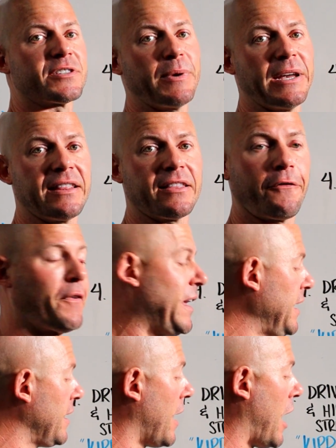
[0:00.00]
speed in the
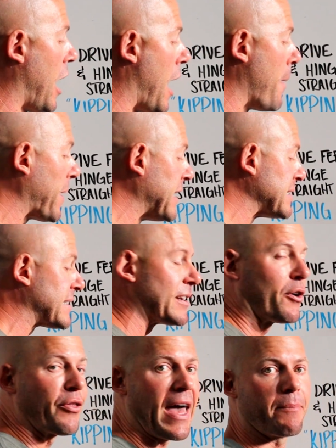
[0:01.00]
feet up
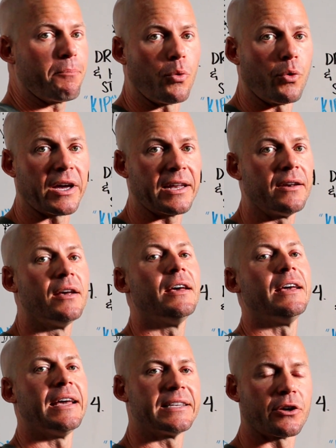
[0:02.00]
until that point.
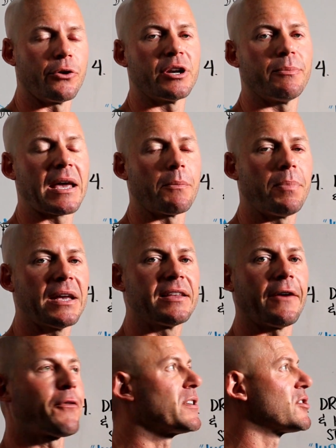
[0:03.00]
It's going to make a big
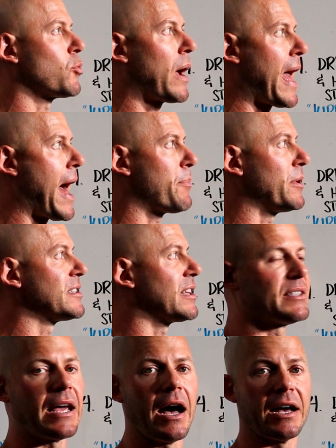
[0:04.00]
difference to what happens
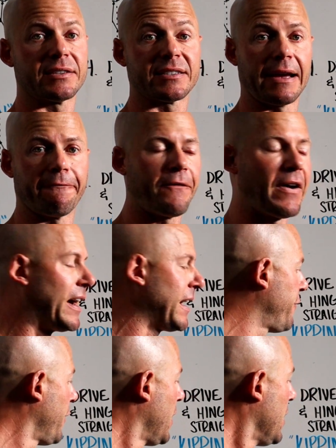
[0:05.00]
in uh, step
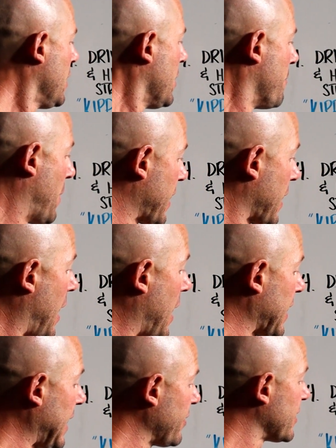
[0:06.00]
five. But
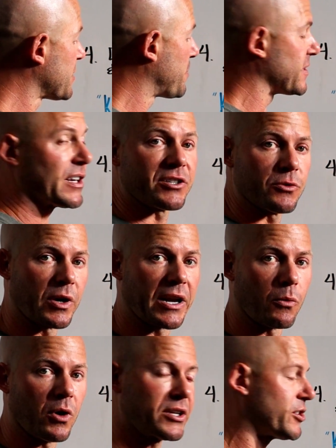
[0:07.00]
uh, in this position, what
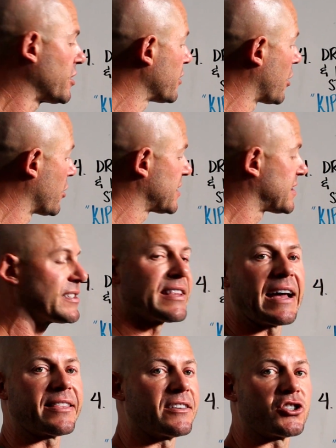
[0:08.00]
I want you to notice is
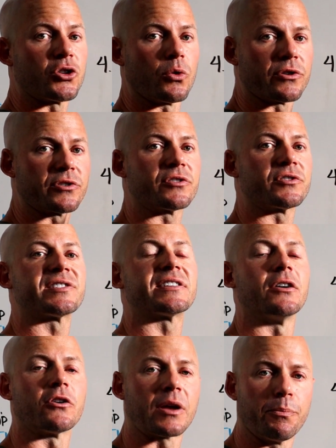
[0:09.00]
that the shoulders are
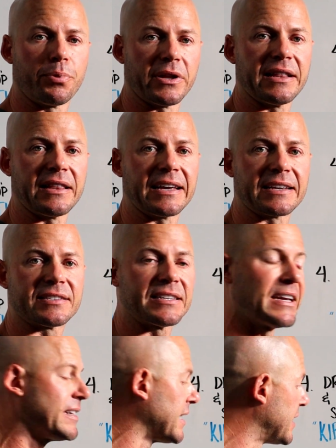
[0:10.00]
still completely
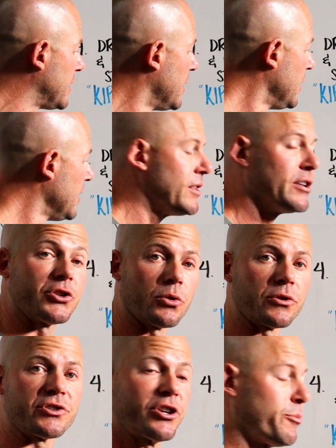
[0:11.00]
extended. The
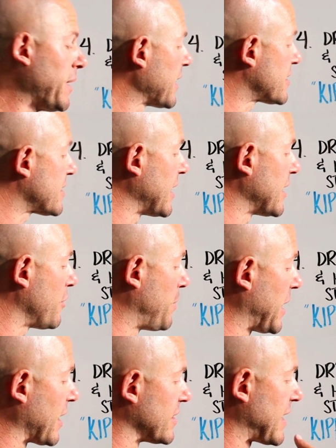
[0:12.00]
shoulders should be extended
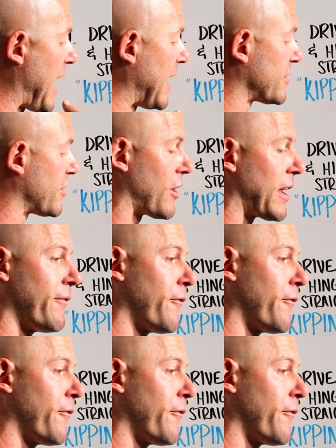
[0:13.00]
because as your